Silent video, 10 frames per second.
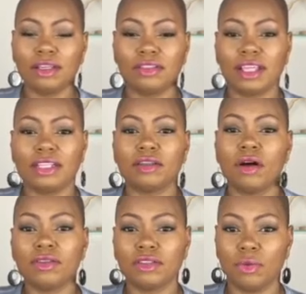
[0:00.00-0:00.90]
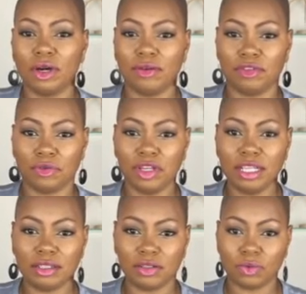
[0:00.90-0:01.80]
So that's also one of the
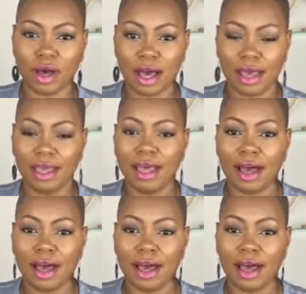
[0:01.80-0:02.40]
reasons why